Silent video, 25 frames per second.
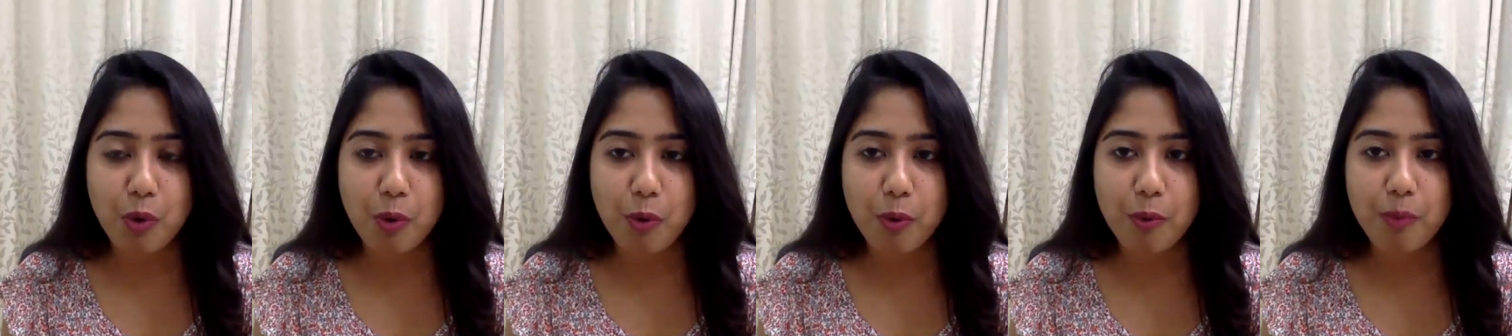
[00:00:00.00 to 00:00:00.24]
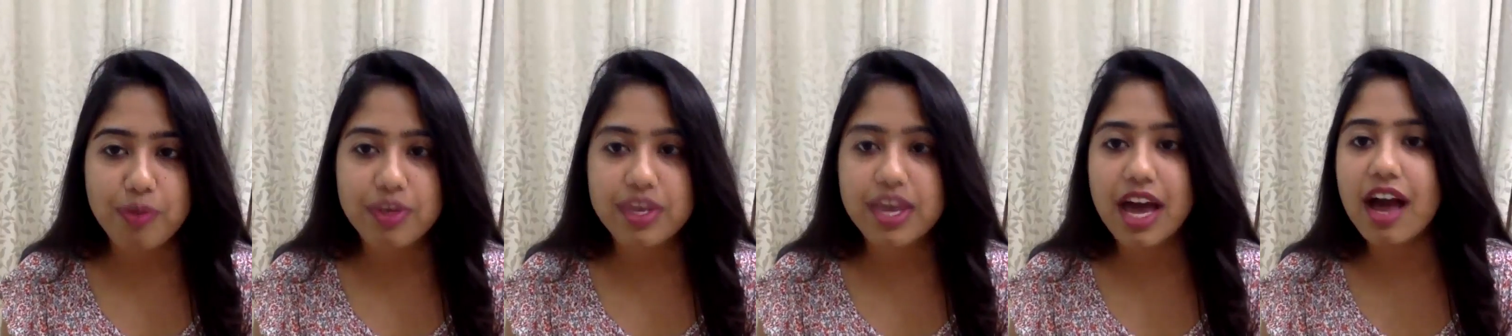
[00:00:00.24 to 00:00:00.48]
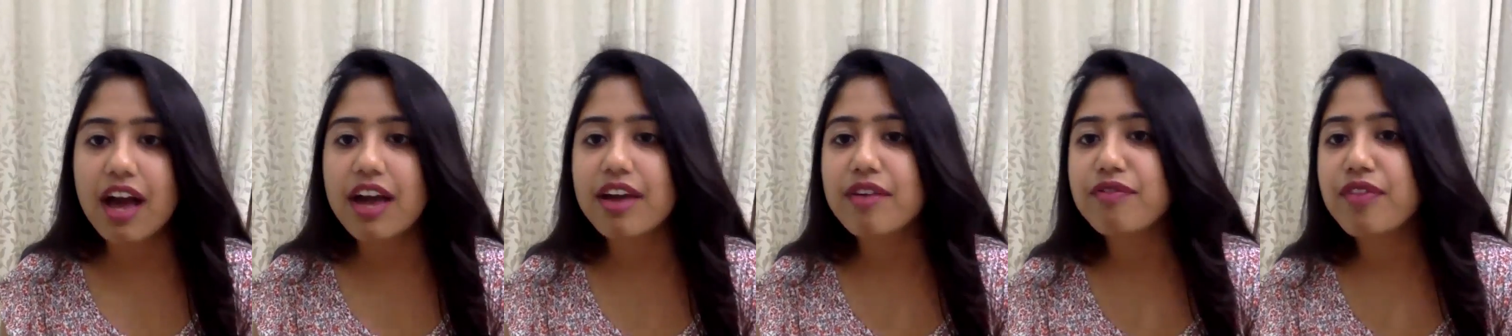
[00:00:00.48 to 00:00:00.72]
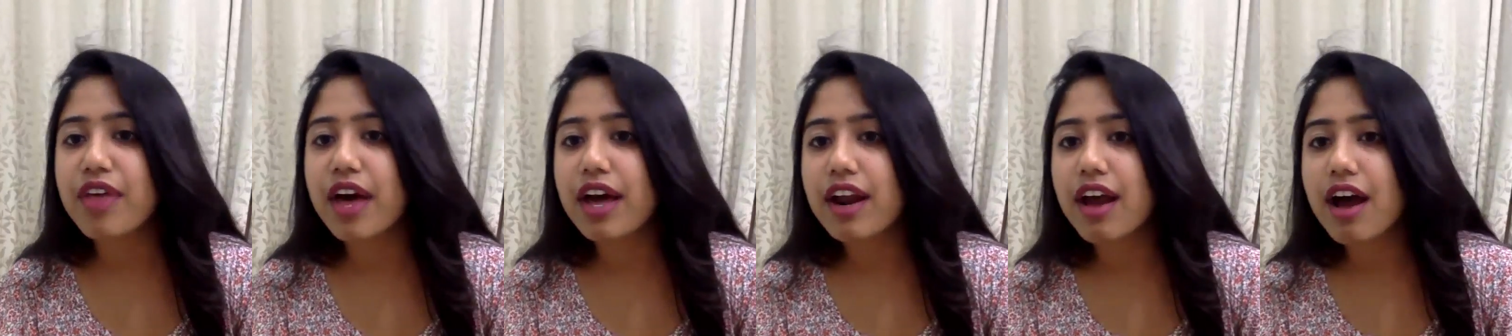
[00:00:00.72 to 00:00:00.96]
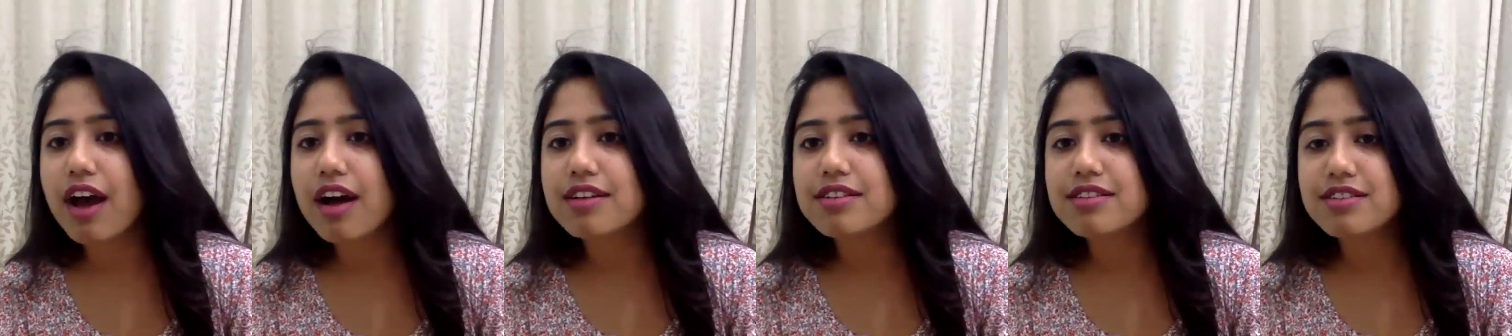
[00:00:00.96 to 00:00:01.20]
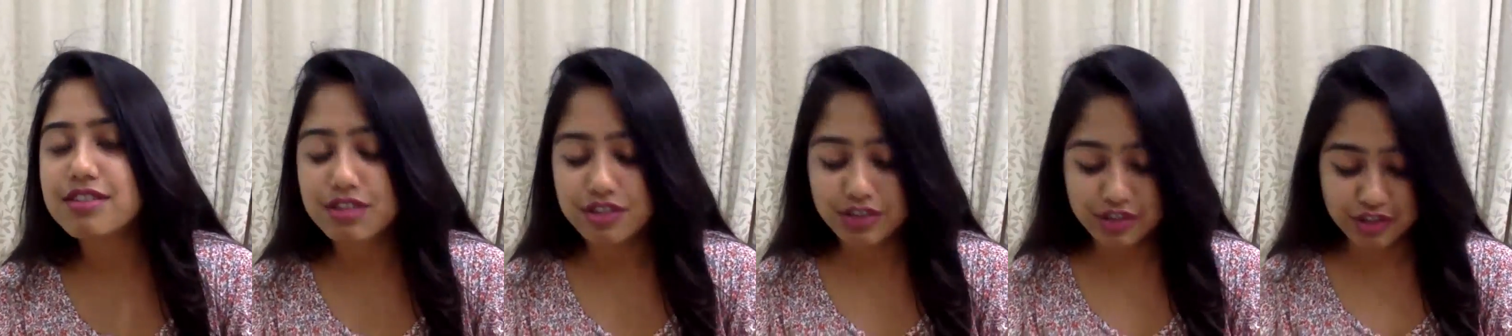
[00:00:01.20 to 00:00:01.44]
So yeah, if
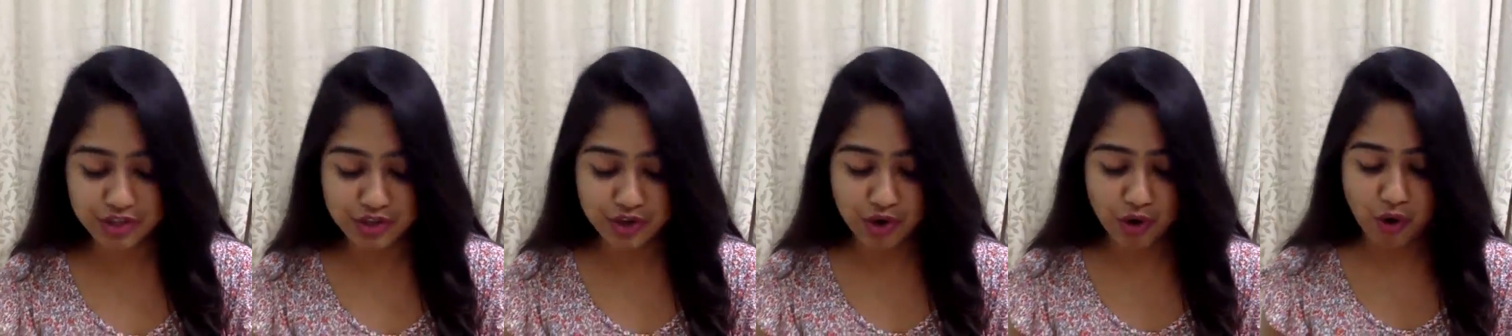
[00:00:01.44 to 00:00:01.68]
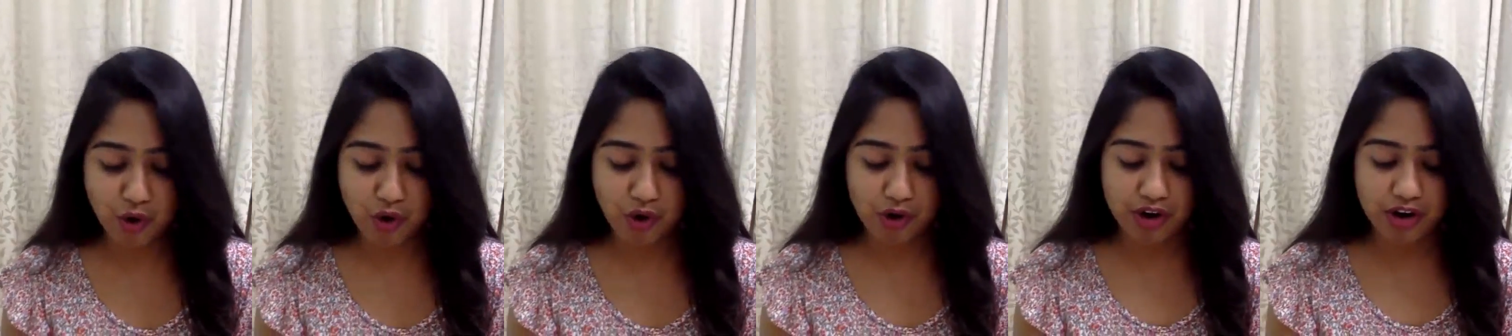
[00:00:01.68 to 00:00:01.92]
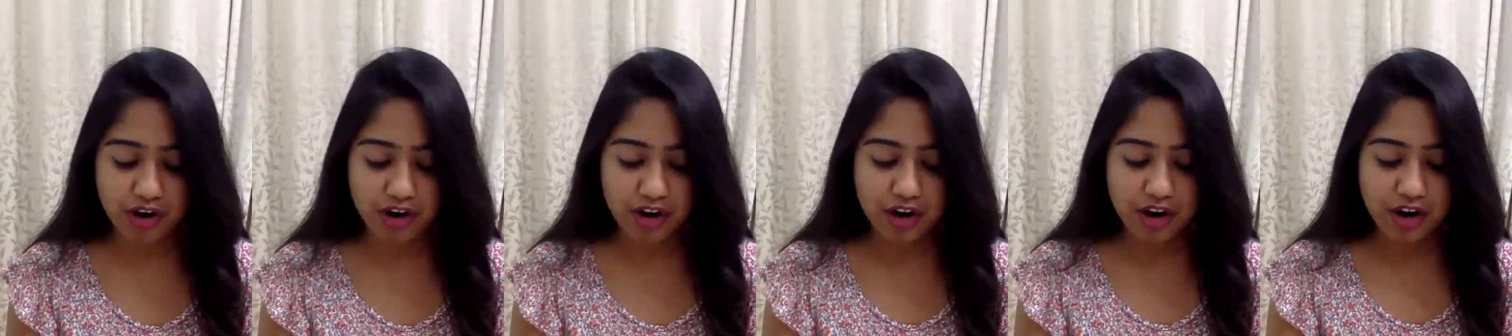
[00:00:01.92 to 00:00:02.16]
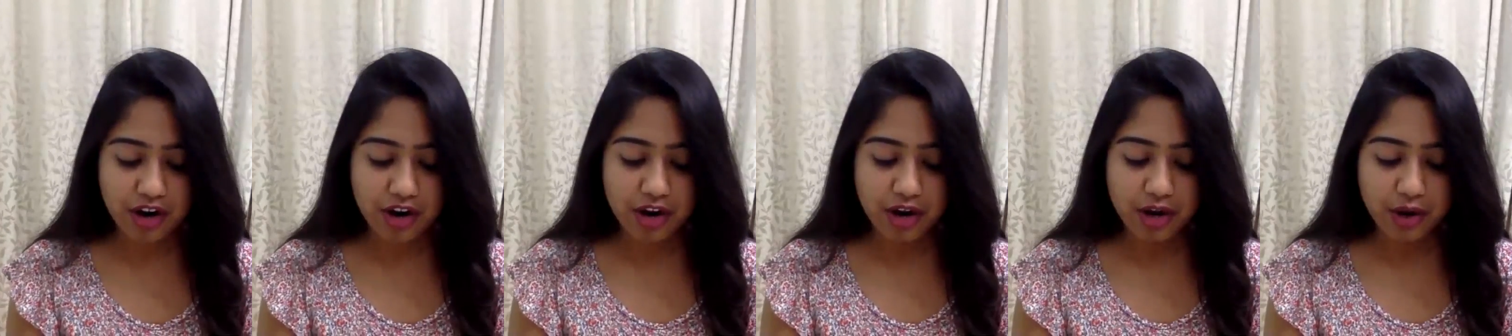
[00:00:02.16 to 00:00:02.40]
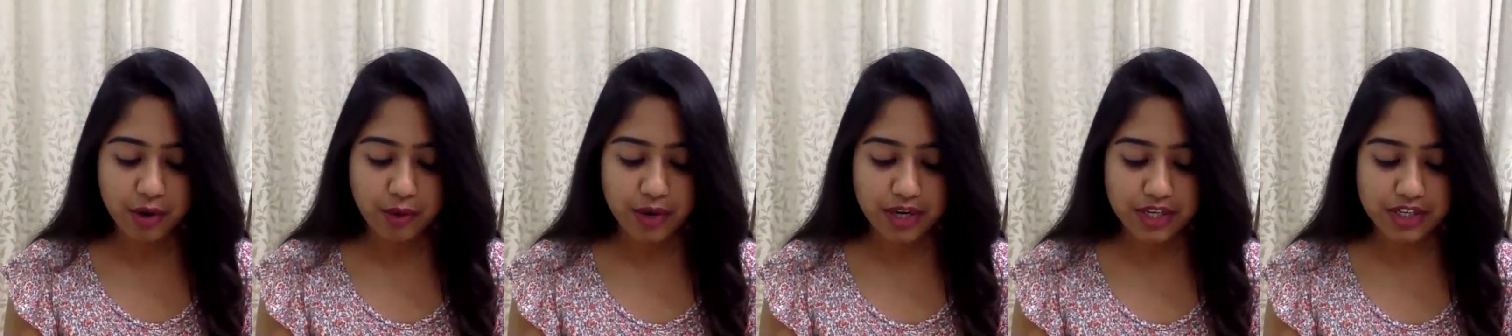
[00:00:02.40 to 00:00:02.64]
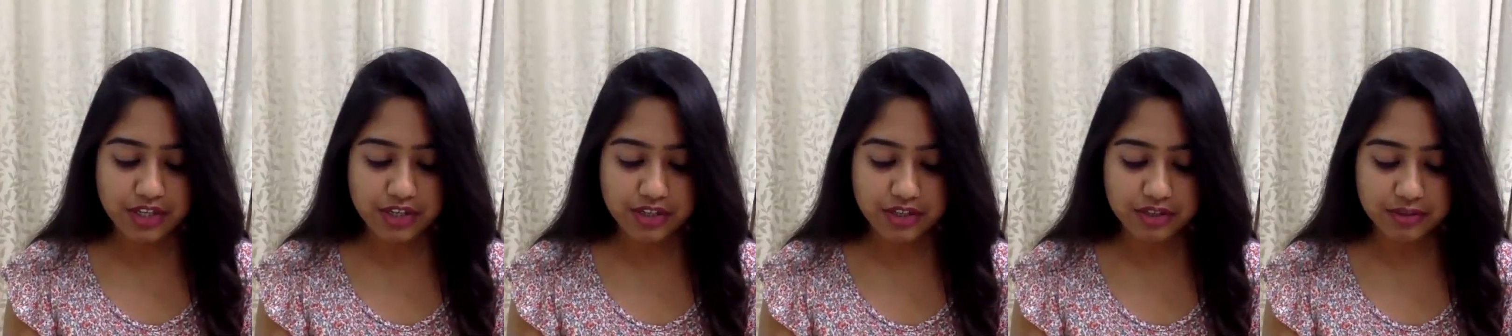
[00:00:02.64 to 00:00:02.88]
that answers your
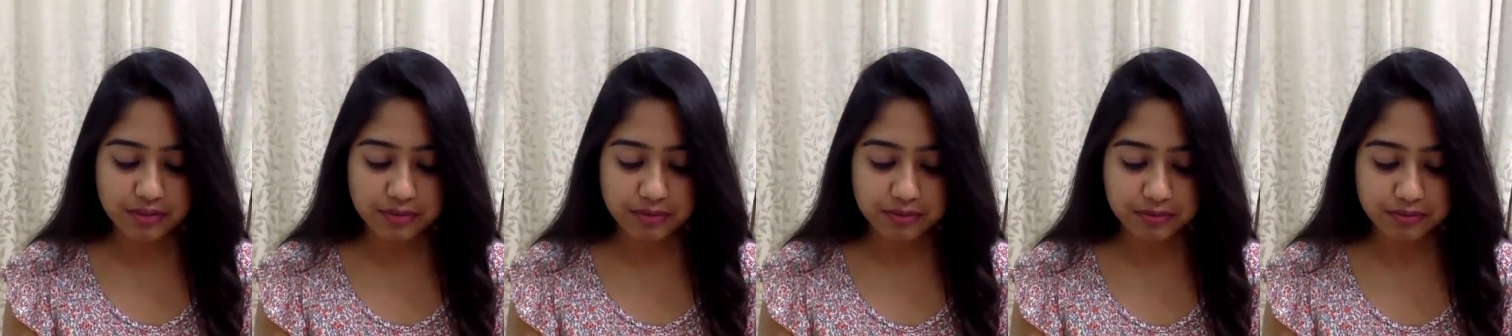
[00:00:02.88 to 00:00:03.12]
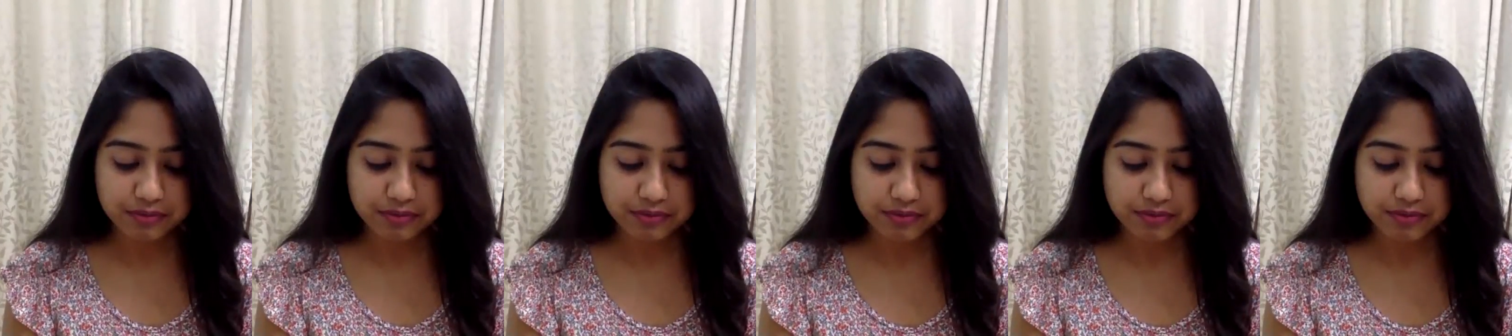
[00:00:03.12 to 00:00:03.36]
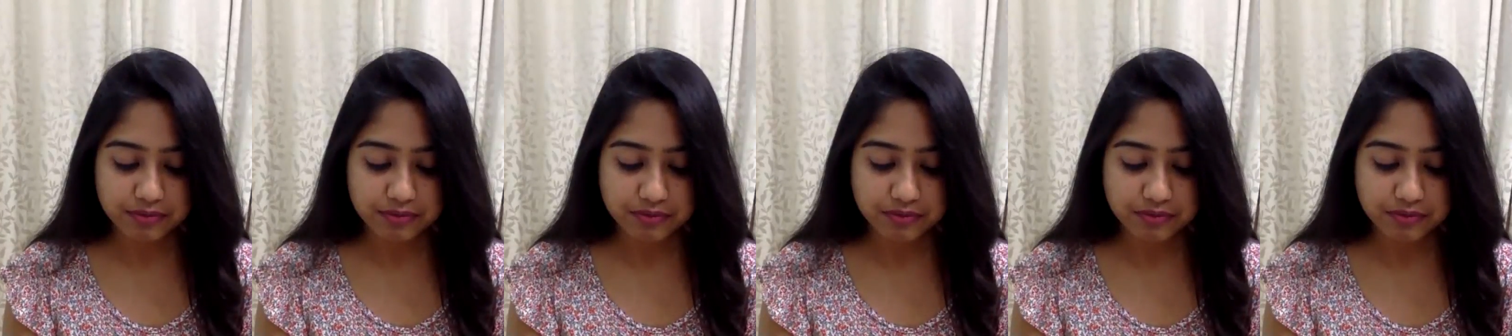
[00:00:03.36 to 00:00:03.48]
question.